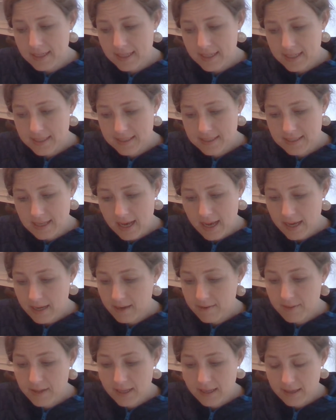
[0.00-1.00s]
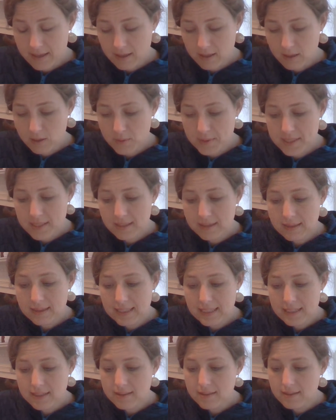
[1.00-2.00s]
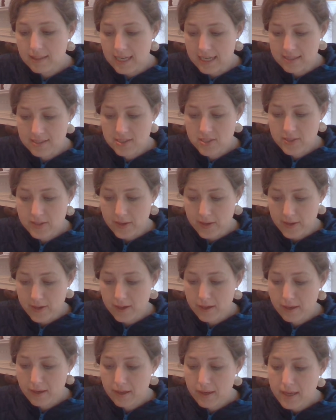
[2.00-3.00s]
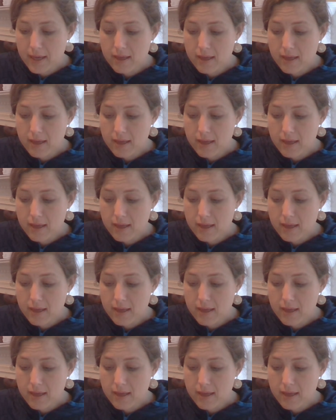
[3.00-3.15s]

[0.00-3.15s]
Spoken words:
east side of the hill was a little less dark